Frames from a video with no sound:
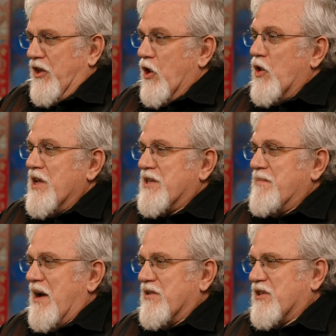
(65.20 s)

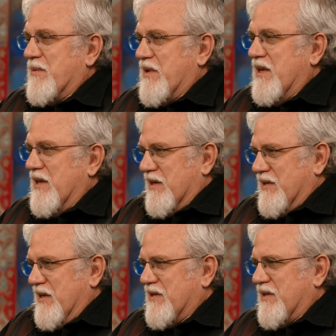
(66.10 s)
earliest manuscript in
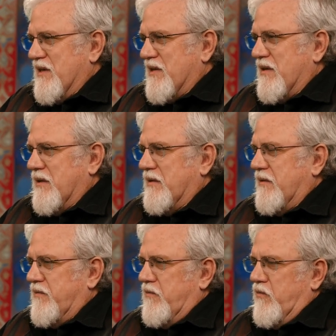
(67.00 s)
existence,
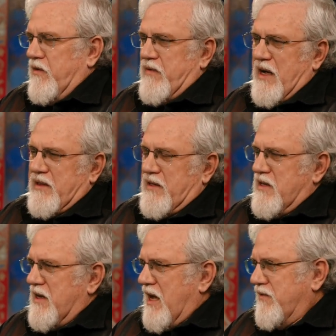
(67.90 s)
the fact that it
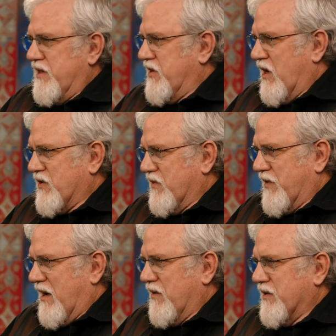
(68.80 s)
didn't have any dots or
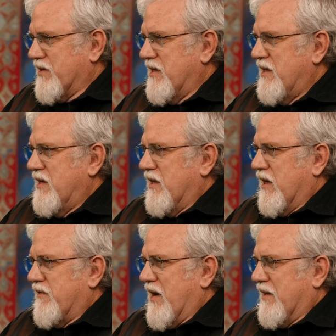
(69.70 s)
vowels,
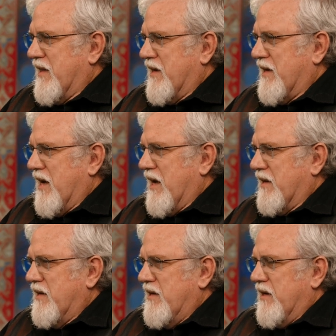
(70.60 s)
the fact that it
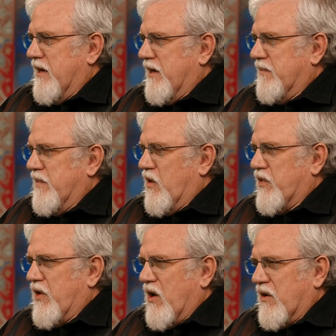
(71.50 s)
had
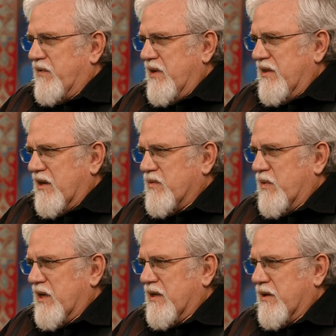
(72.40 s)
orthography
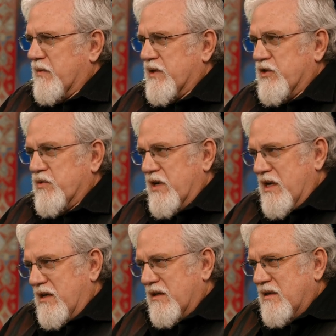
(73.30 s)
that was
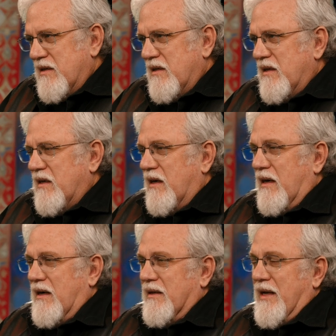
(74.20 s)
unique.
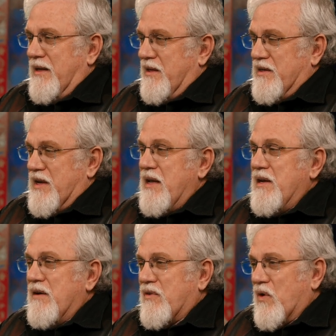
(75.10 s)
And the
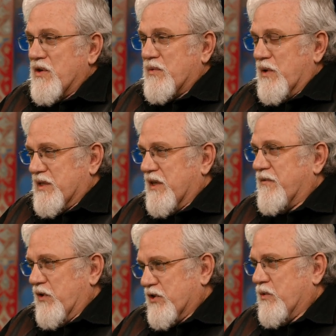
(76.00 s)
dating, of course, was the
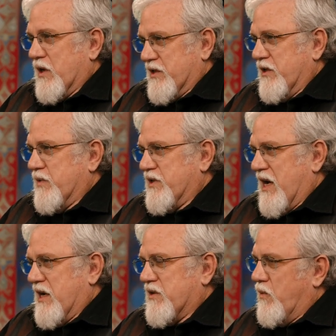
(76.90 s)
first question that was
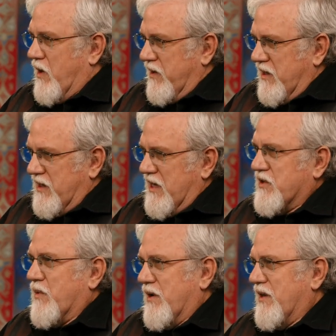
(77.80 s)
asked. What are the
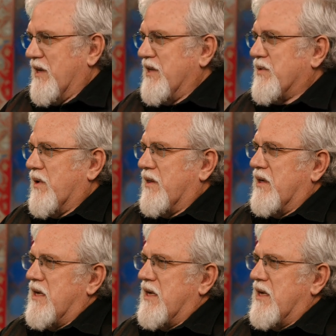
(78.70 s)
dates? What are the dates? What are the